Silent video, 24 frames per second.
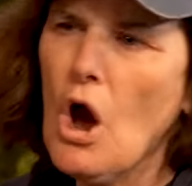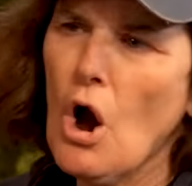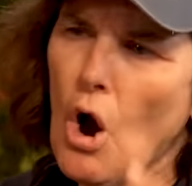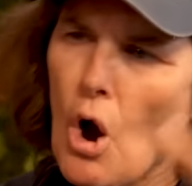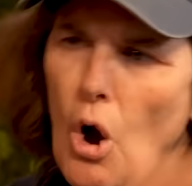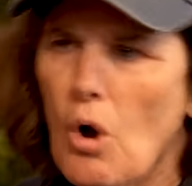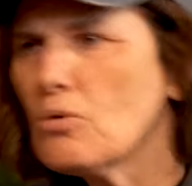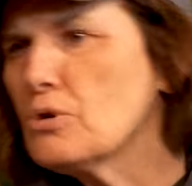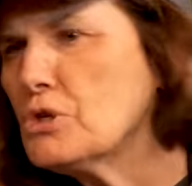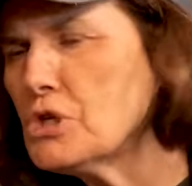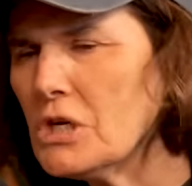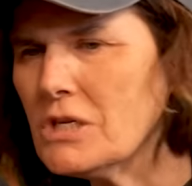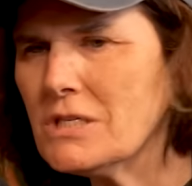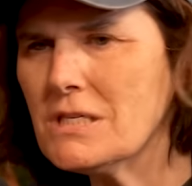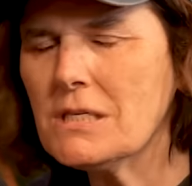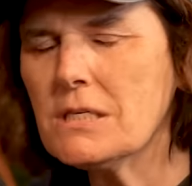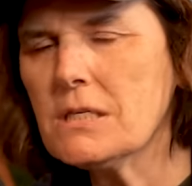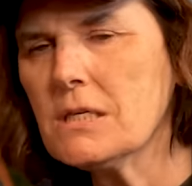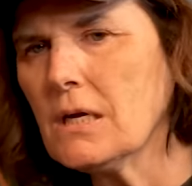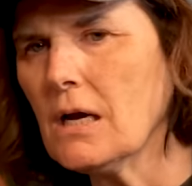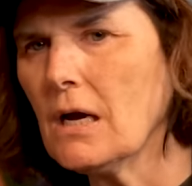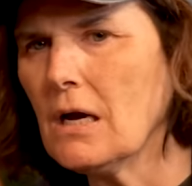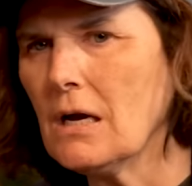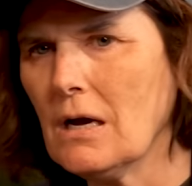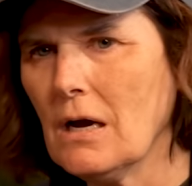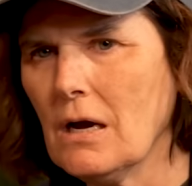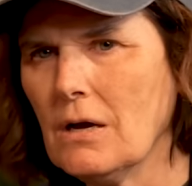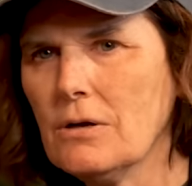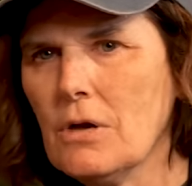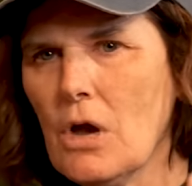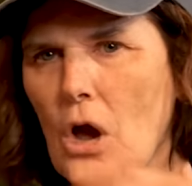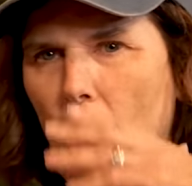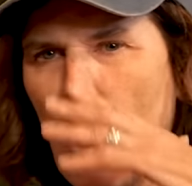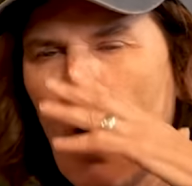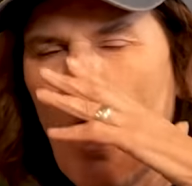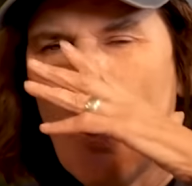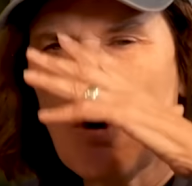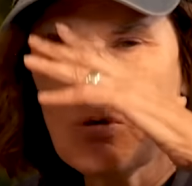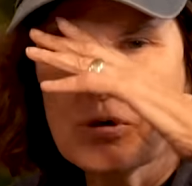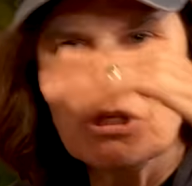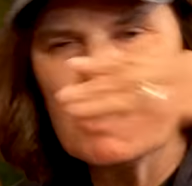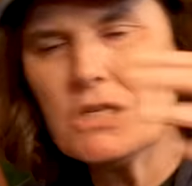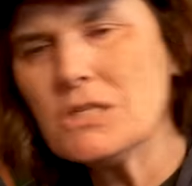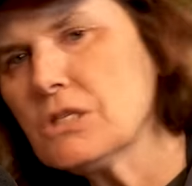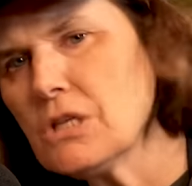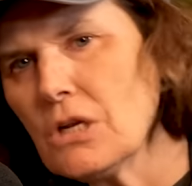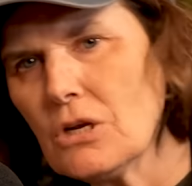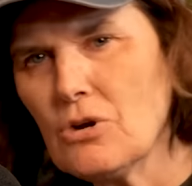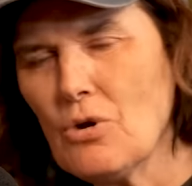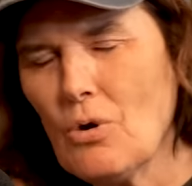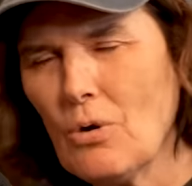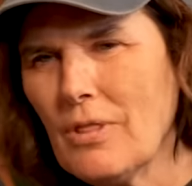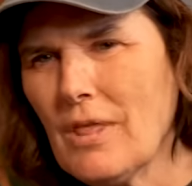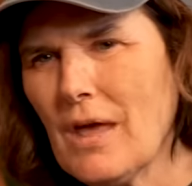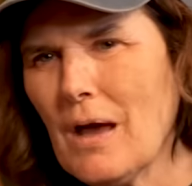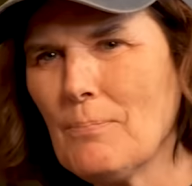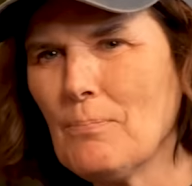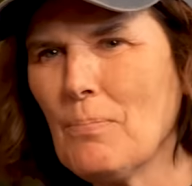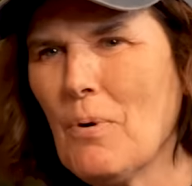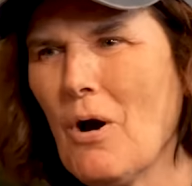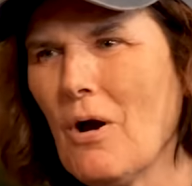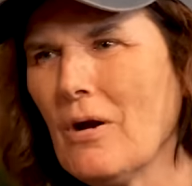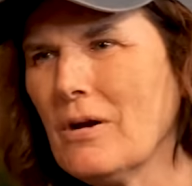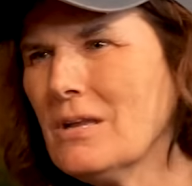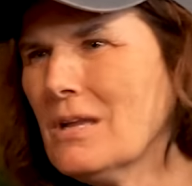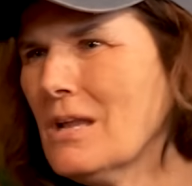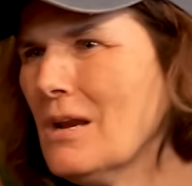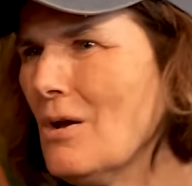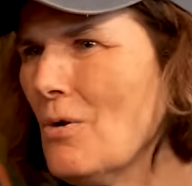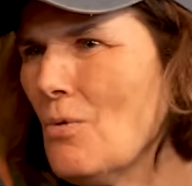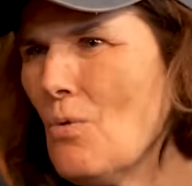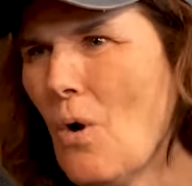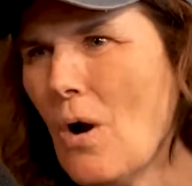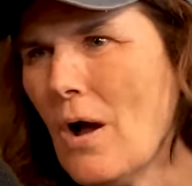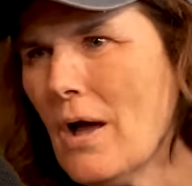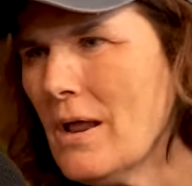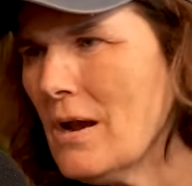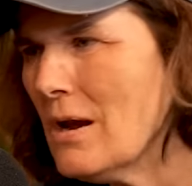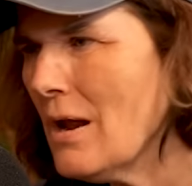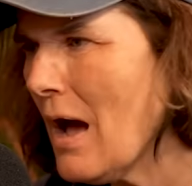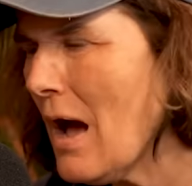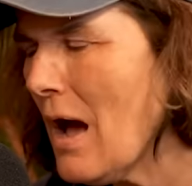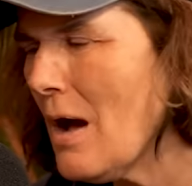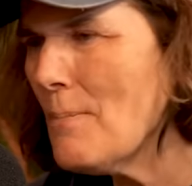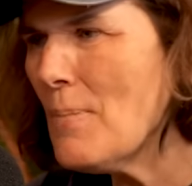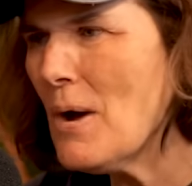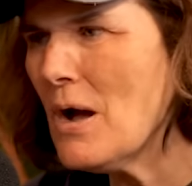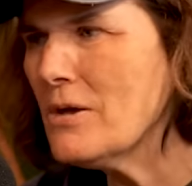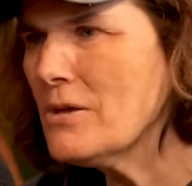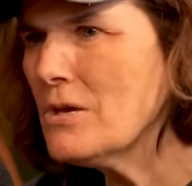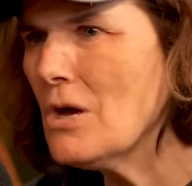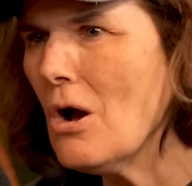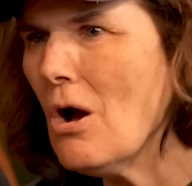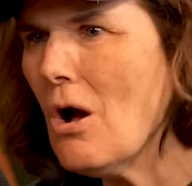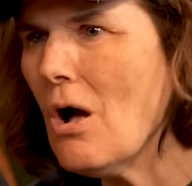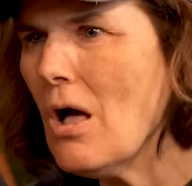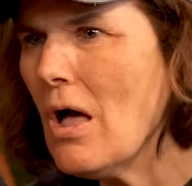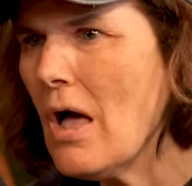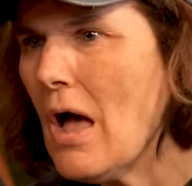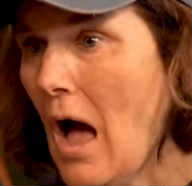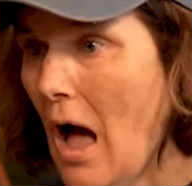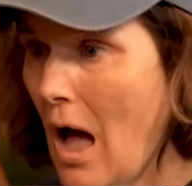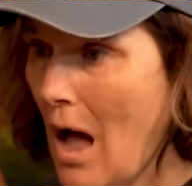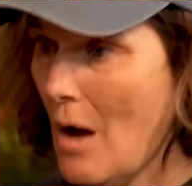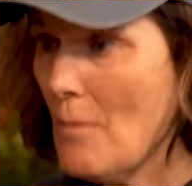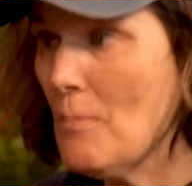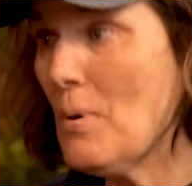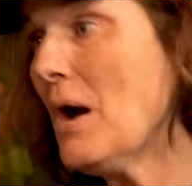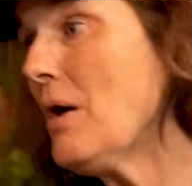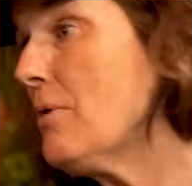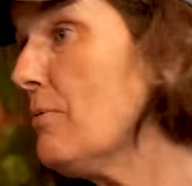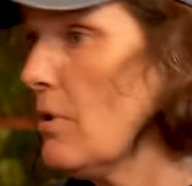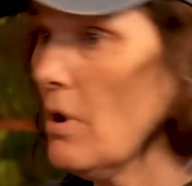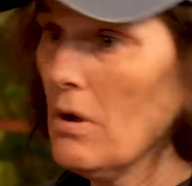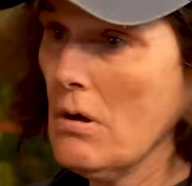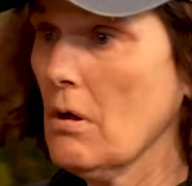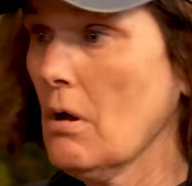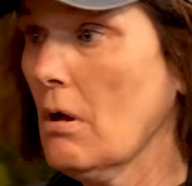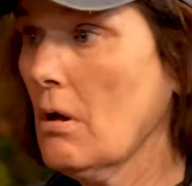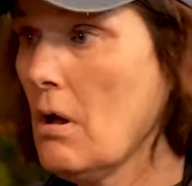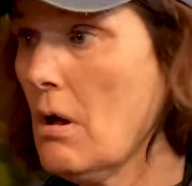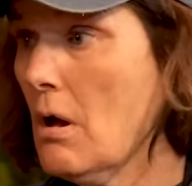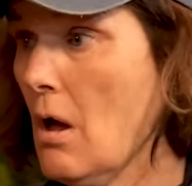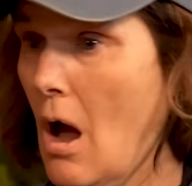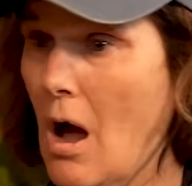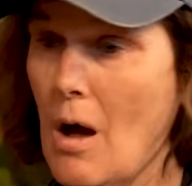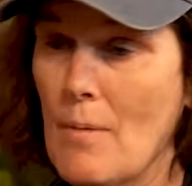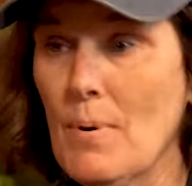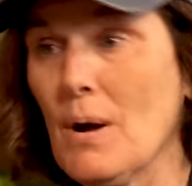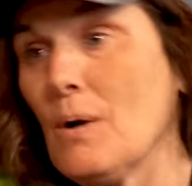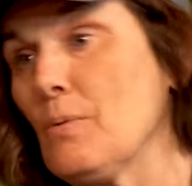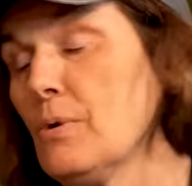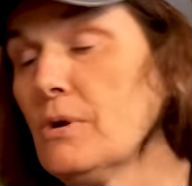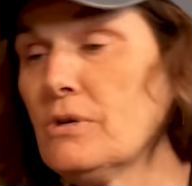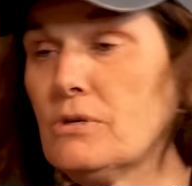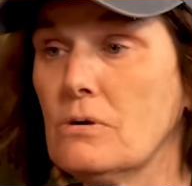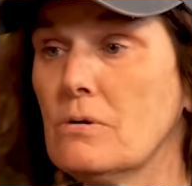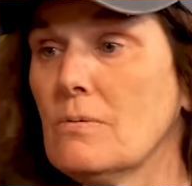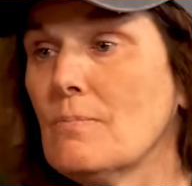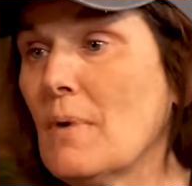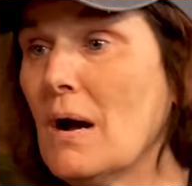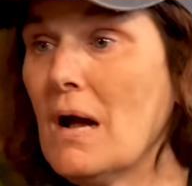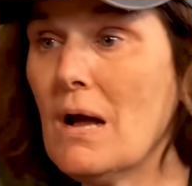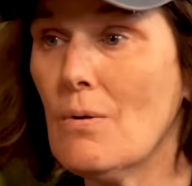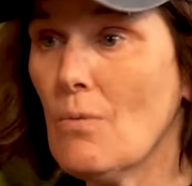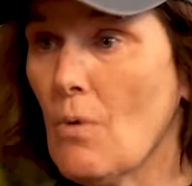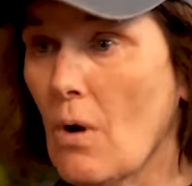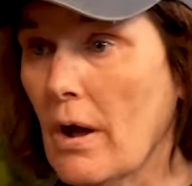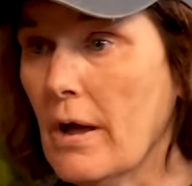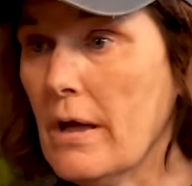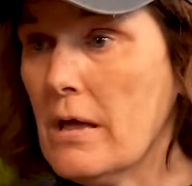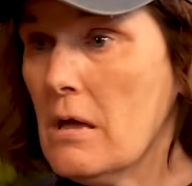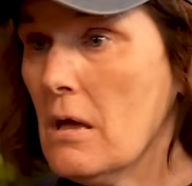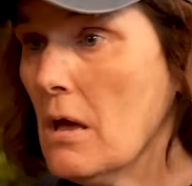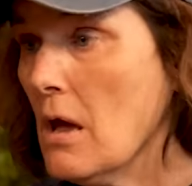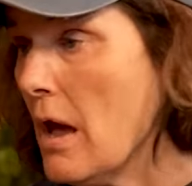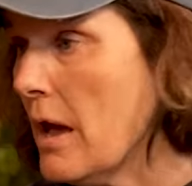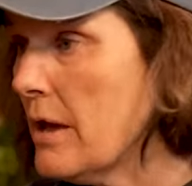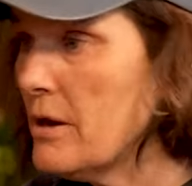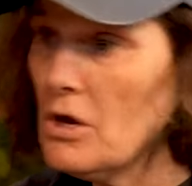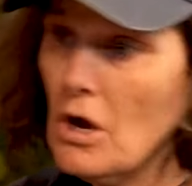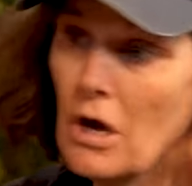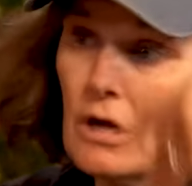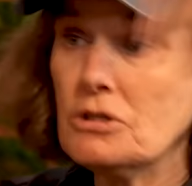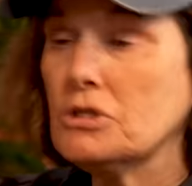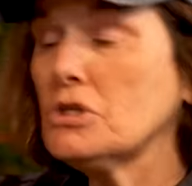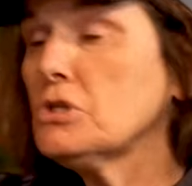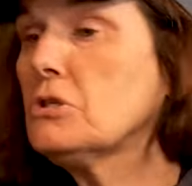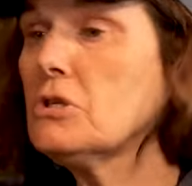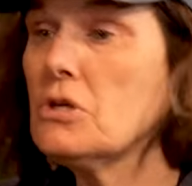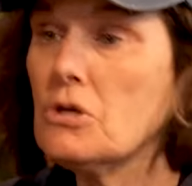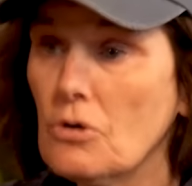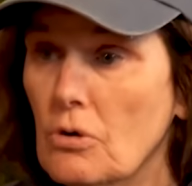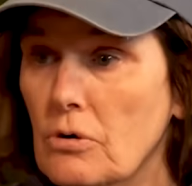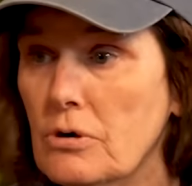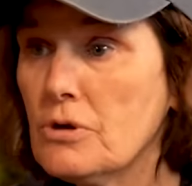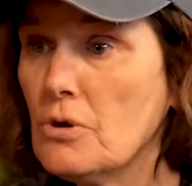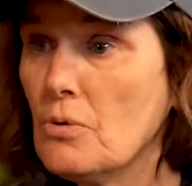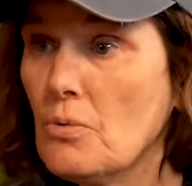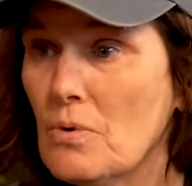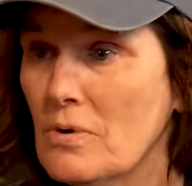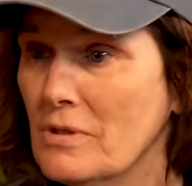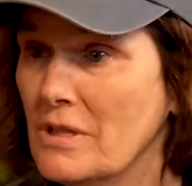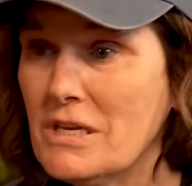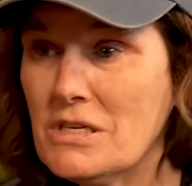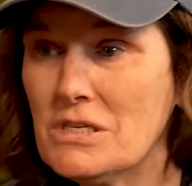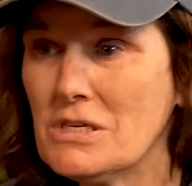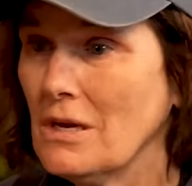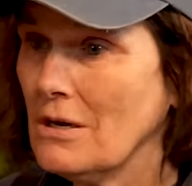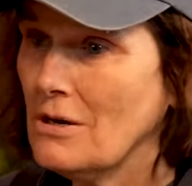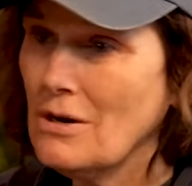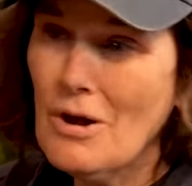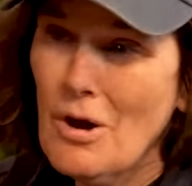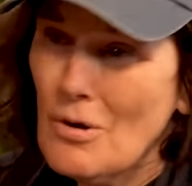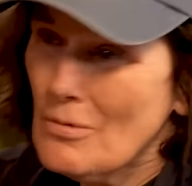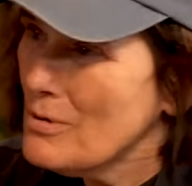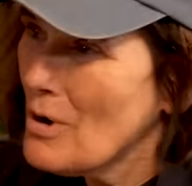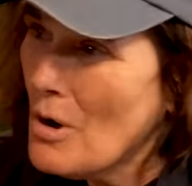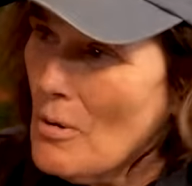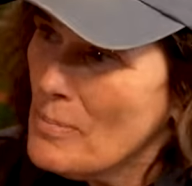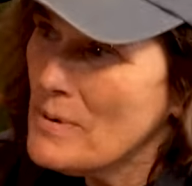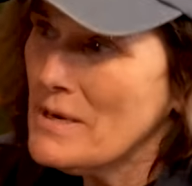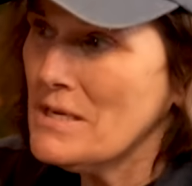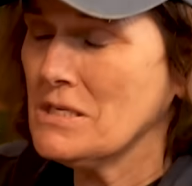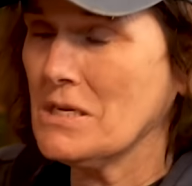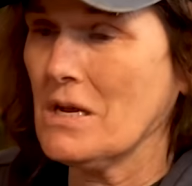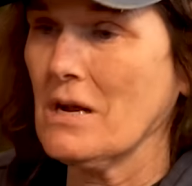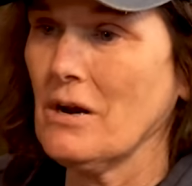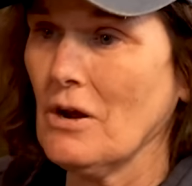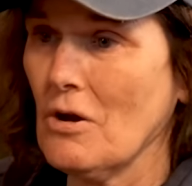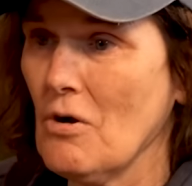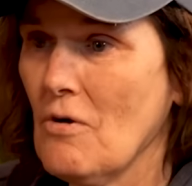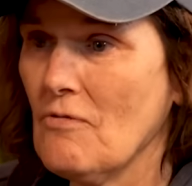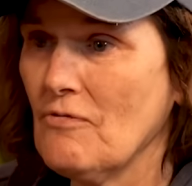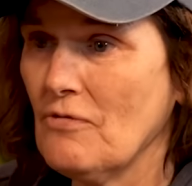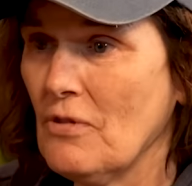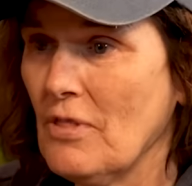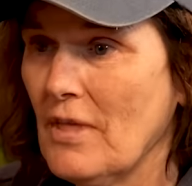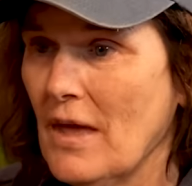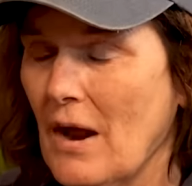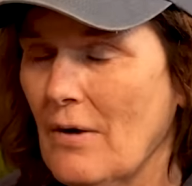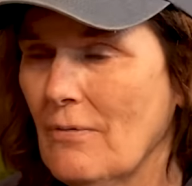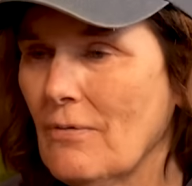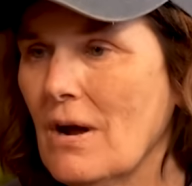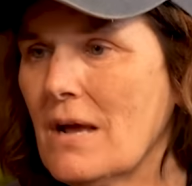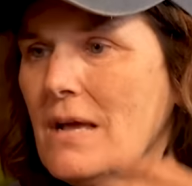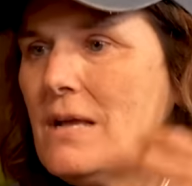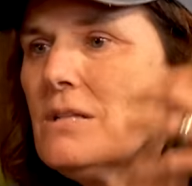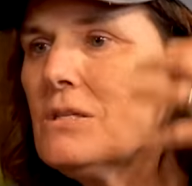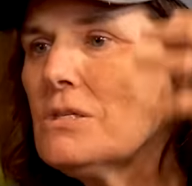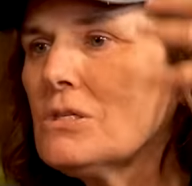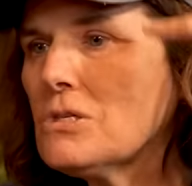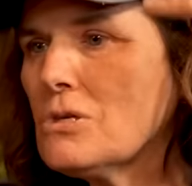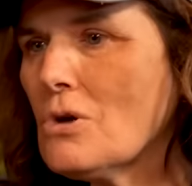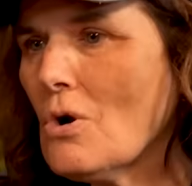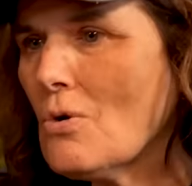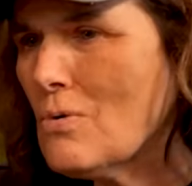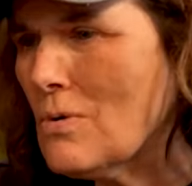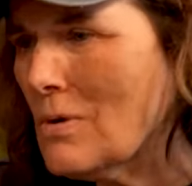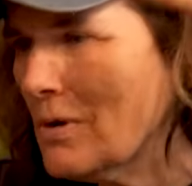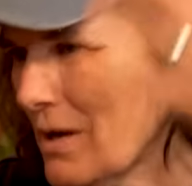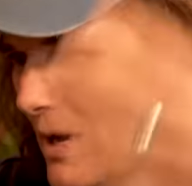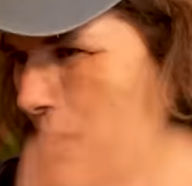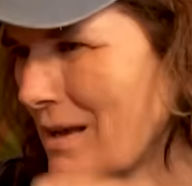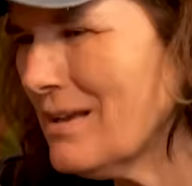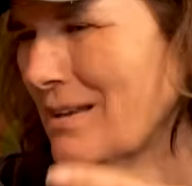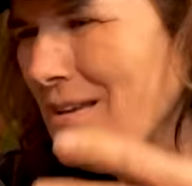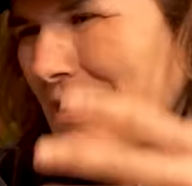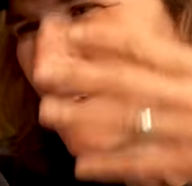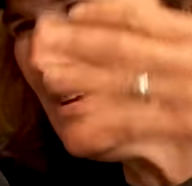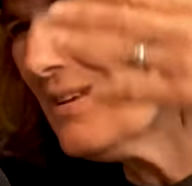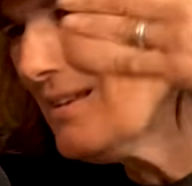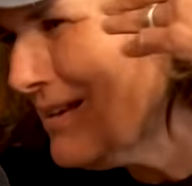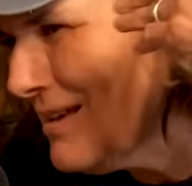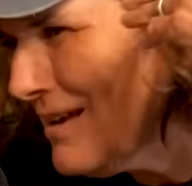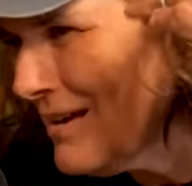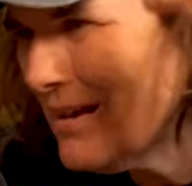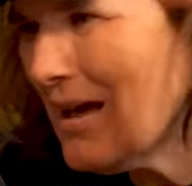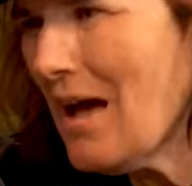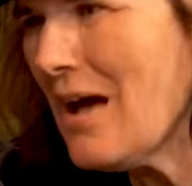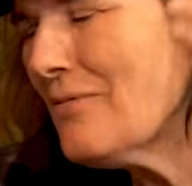Oh, just uh, yeah. oh, just ignore that part. You know what? How about y'all? How about how about we do it my way and y'all just ignore your religion? No, nobody's going to go for that, right? So uh, you